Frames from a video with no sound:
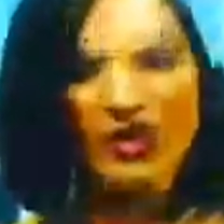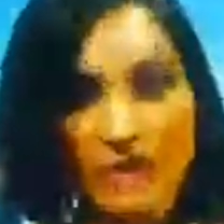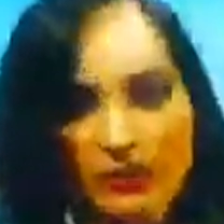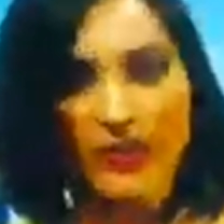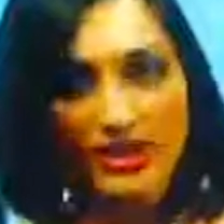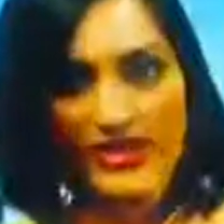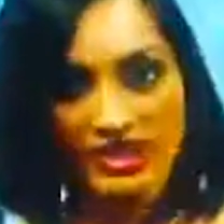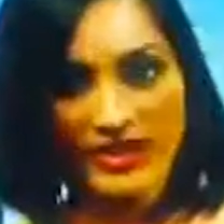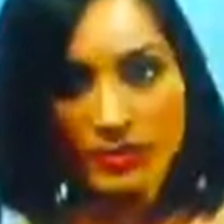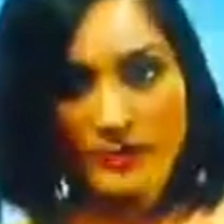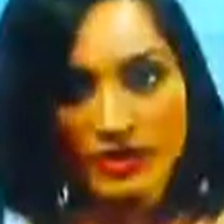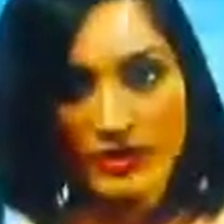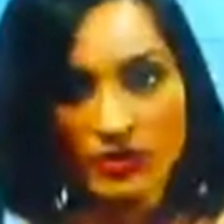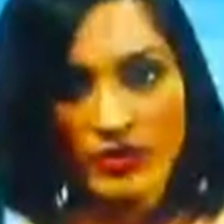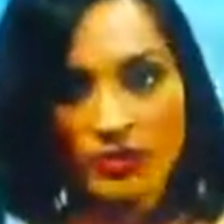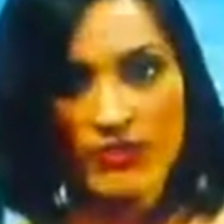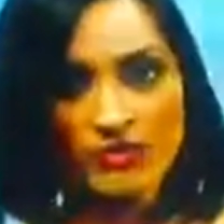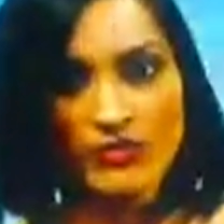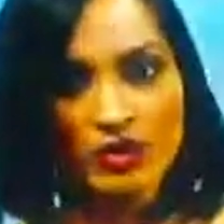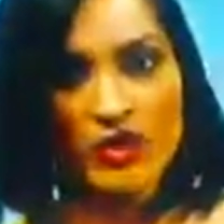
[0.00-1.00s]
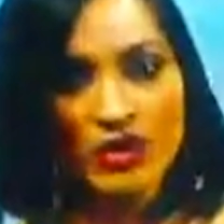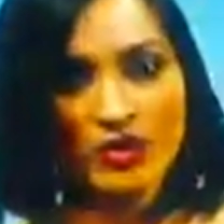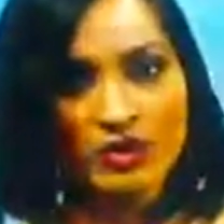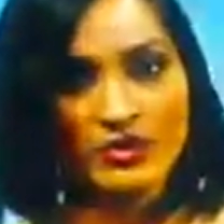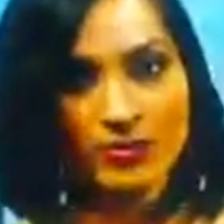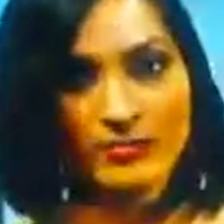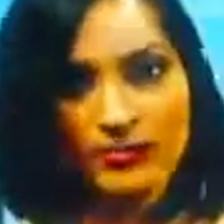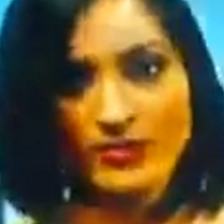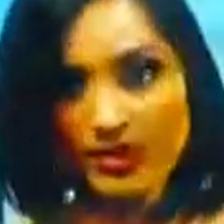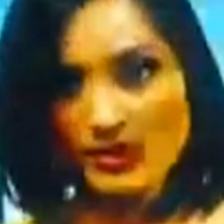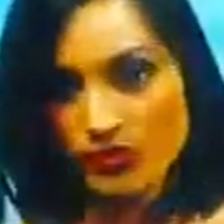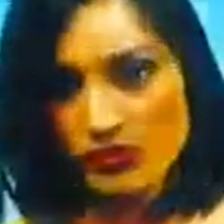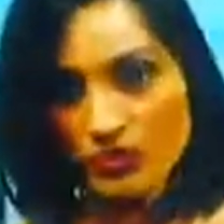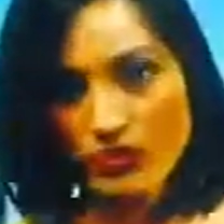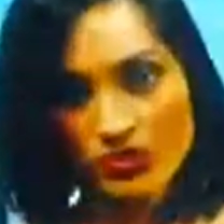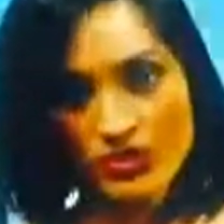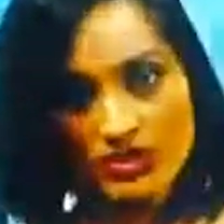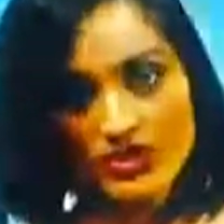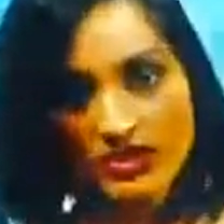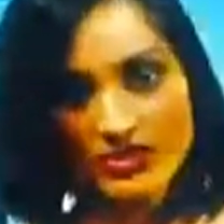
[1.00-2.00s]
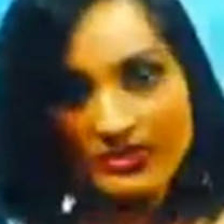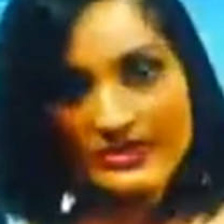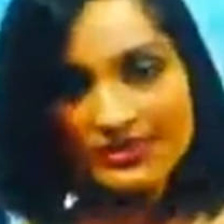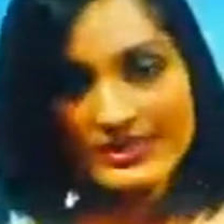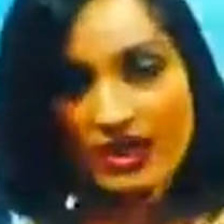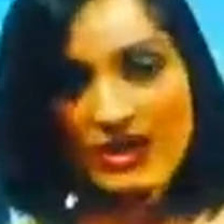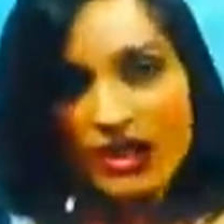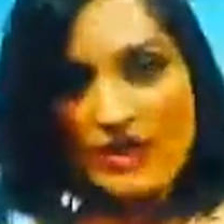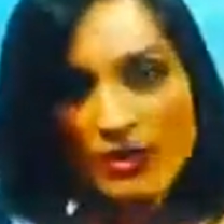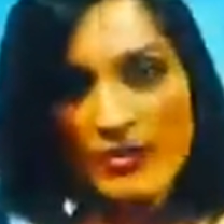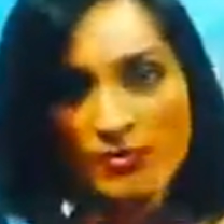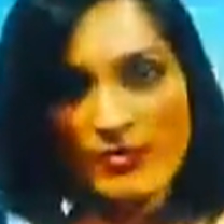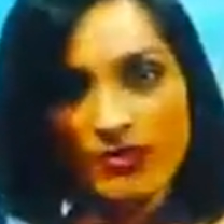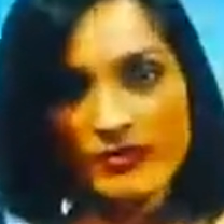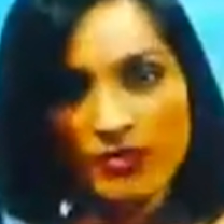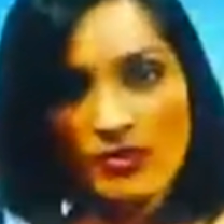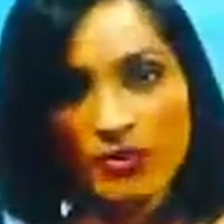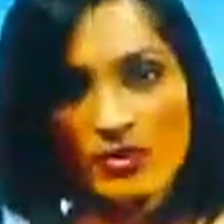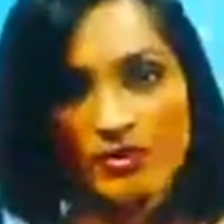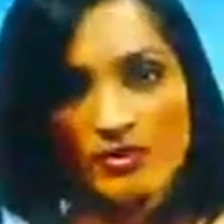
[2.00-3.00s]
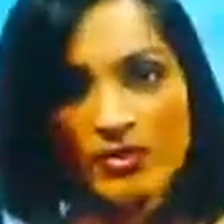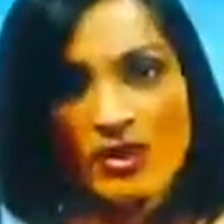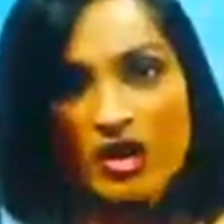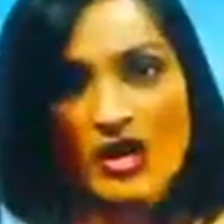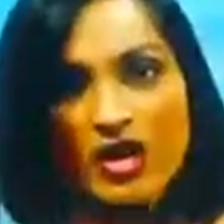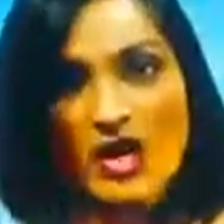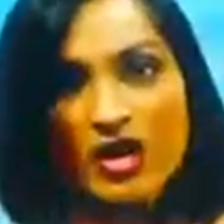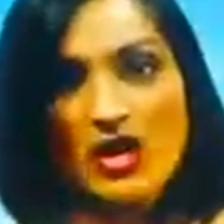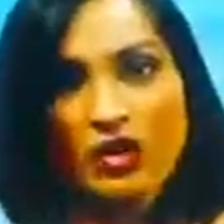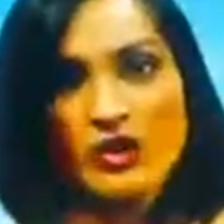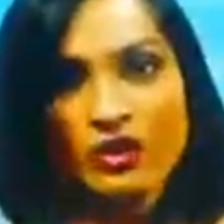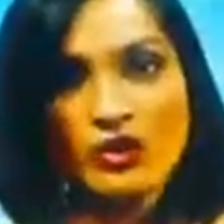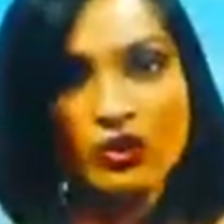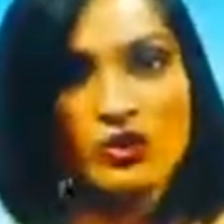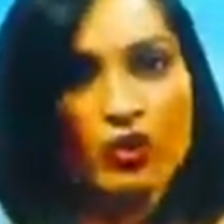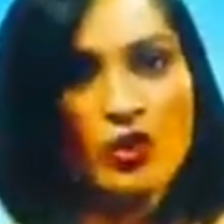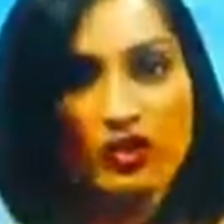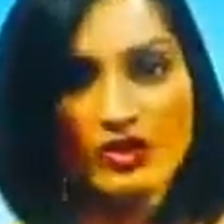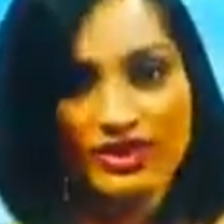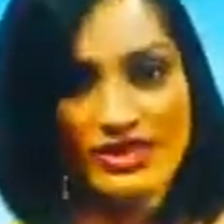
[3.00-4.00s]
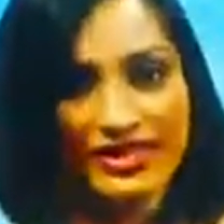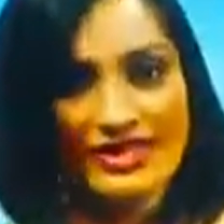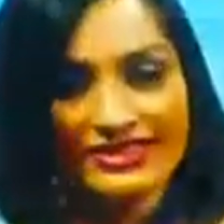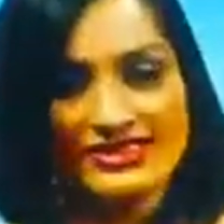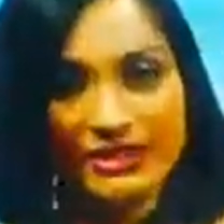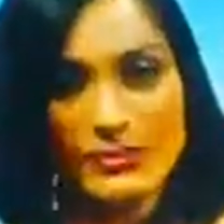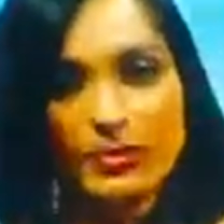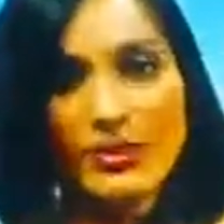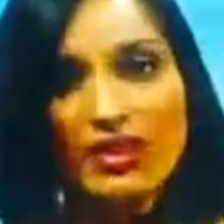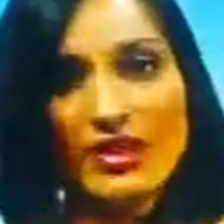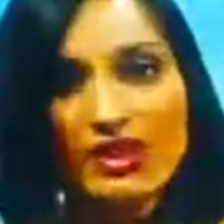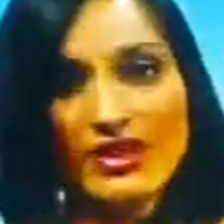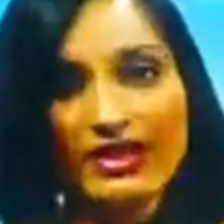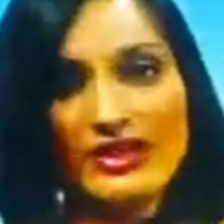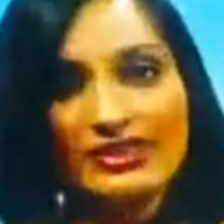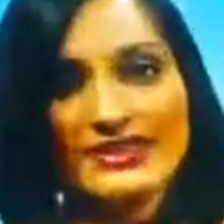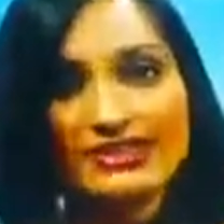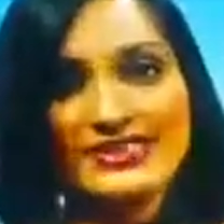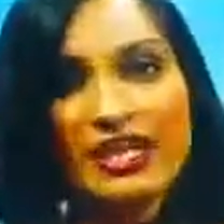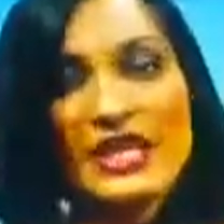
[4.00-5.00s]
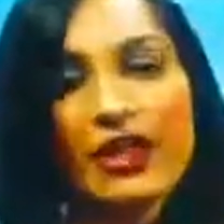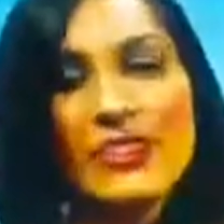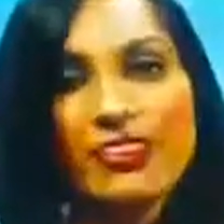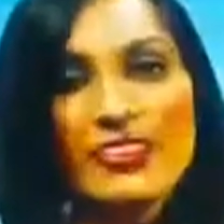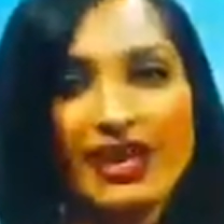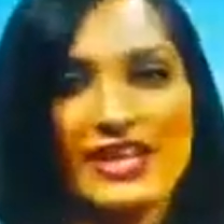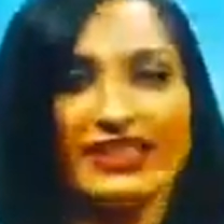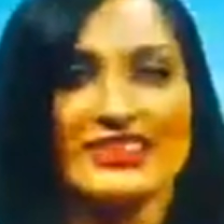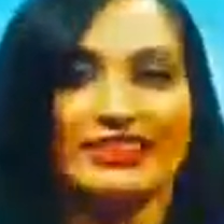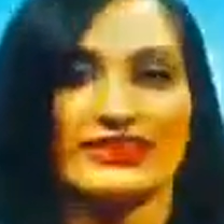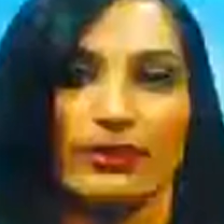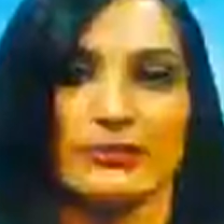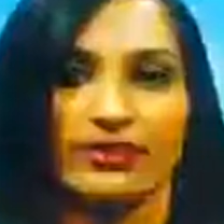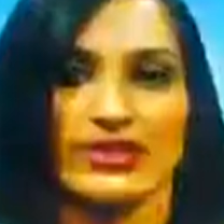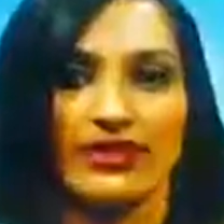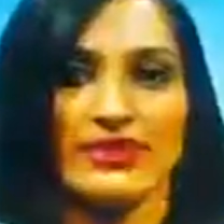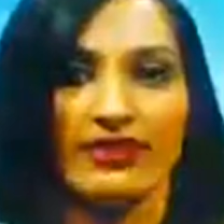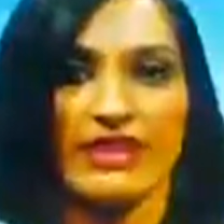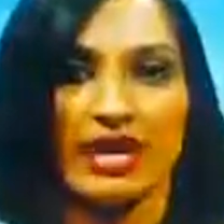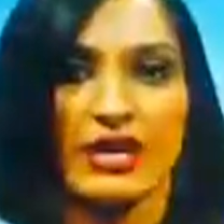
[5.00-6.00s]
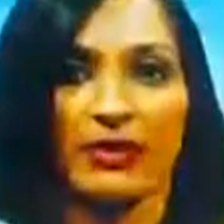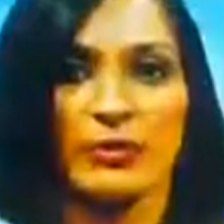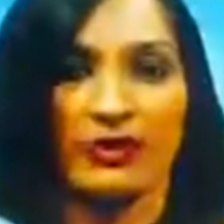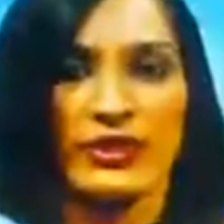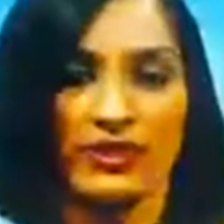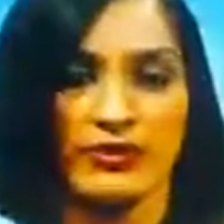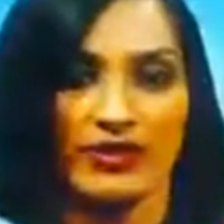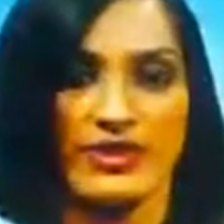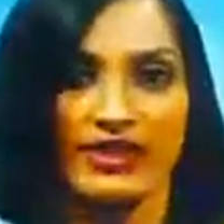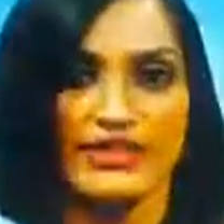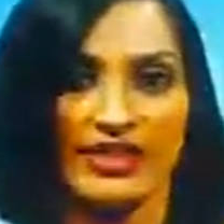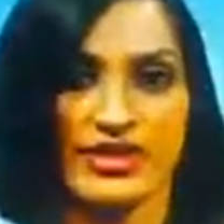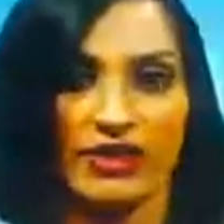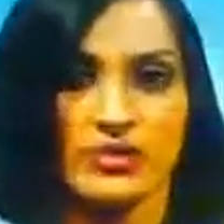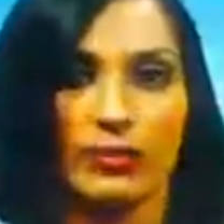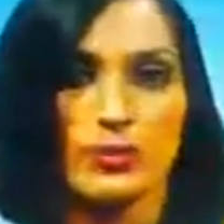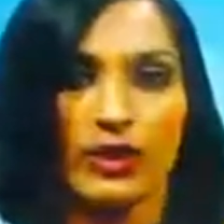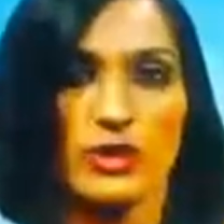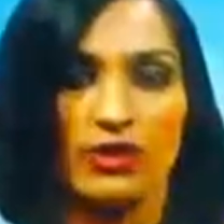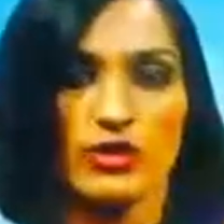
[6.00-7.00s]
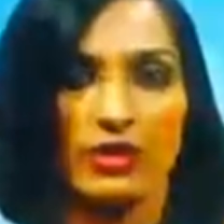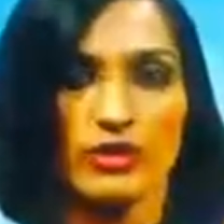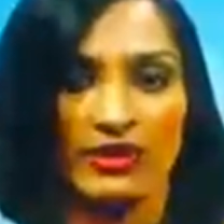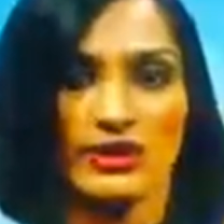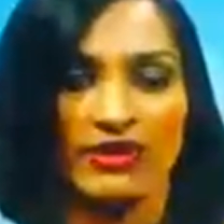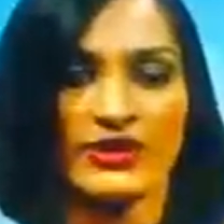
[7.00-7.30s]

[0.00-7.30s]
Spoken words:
that quickly when you've got big orders from long lead suppliers, that is something that they really need to work on.